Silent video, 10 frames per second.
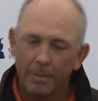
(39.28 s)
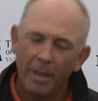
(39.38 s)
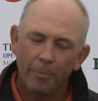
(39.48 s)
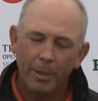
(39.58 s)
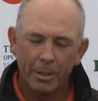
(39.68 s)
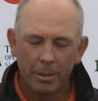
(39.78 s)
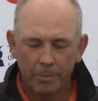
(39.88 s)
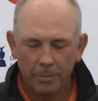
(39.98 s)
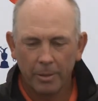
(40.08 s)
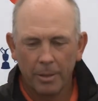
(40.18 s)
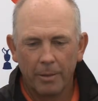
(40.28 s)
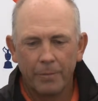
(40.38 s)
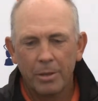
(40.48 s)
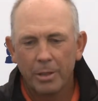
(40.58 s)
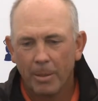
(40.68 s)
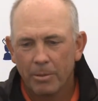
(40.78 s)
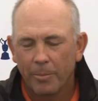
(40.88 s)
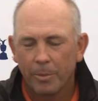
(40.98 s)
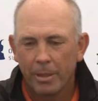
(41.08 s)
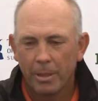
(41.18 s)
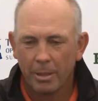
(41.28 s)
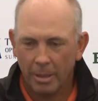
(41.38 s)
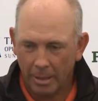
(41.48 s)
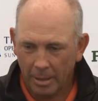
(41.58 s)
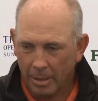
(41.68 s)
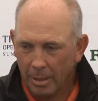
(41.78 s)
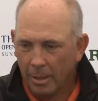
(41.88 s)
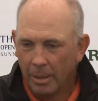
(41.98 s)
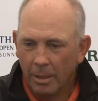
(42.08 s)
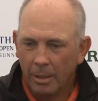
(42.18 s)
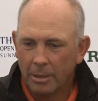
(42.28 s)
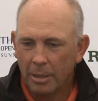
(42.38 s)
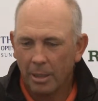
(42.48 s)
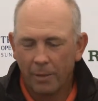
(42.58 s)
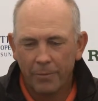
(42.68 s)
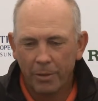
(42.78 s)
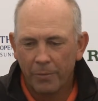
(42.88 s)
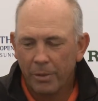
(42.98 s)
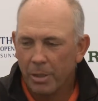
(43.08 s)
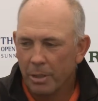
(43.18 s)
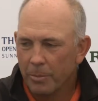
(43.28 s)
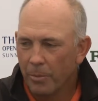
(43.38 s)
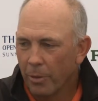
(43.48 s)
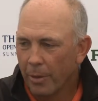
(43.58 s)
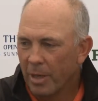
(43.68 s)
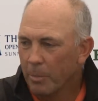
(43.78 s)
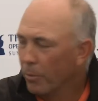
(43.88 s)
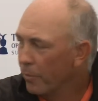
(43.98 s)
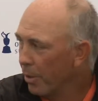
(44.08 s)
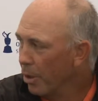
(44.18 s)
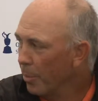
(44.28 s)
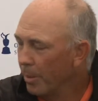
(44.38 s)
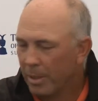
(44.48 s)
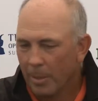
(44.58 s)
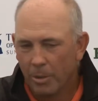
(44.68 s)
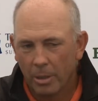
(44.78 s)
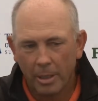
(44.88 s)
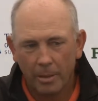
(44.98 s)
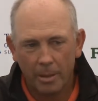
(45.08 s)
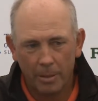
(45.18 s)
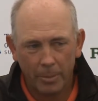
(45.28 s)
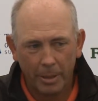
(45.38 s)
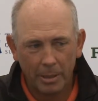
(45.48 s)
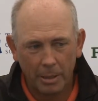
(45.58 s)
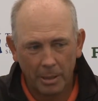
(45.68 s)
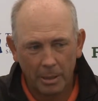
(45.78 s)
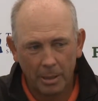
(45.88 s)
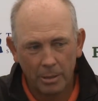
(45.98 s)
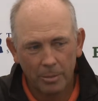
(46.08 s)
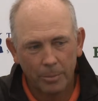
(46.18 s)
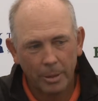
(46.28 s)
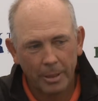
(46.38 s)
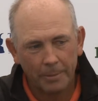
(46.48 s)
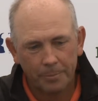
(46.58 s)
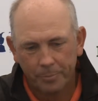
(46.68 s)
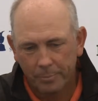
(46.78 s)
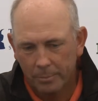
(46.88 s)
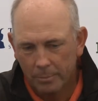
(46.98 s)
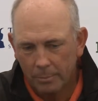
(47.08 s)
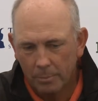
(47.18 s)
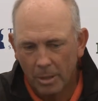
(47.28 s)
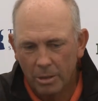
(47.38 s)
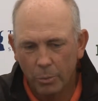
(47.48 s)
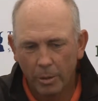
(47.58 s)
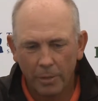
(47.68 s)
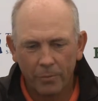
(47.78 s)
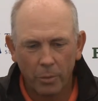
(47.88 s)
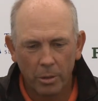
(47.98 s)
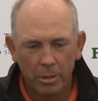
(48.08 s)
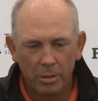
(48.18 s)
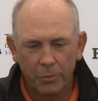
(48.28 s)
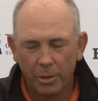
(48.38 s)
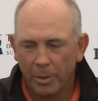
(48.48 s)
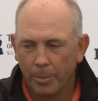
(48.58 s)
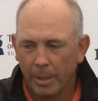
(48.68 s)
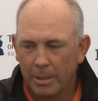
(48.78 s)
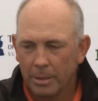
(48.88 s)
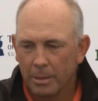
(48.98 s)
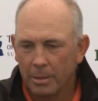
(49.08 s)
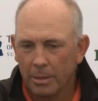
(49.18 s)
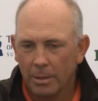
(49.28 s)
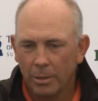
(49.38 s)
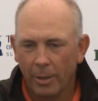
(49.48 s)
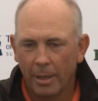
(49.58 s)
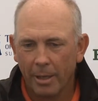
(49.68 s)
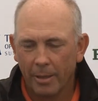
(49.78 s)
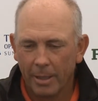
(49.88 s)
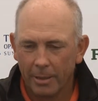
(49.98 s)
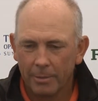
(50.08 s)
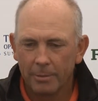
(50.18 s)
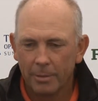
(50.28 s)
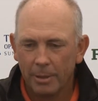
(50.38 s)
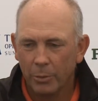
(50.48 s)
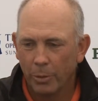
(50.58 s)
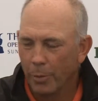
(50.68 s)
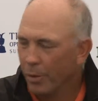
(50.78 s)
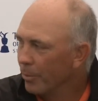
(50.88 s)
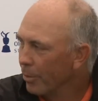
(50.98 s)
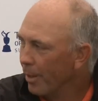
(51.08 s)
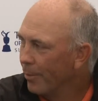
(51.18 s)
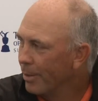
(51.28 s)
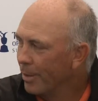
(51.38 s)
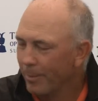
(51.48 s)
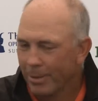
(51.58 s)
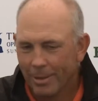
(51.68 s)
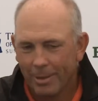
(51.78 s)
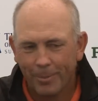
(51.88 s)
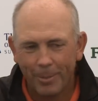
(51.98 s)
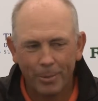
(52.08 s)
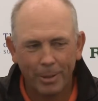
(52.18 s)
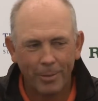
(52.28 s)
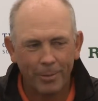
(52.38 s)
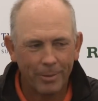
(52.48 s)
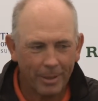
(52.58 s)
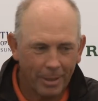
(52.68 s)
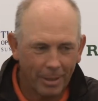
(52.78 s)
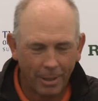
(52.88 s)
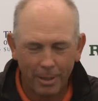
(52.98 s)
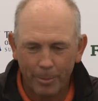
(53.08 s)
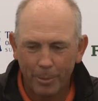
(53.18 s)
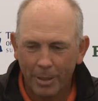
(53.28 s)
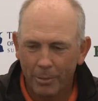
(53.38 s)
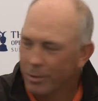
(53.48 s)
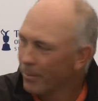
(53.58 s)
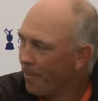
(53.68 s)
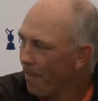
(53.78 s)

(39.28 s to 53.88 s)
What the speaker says: Yeah, I played here a few times. I played here for a few years before I would come over for the Open. I'd come early and play Sunningdale and play Swinley Forest and a few other places, and so I kind of got into a rhythm where I would come here and play a couple of rounds.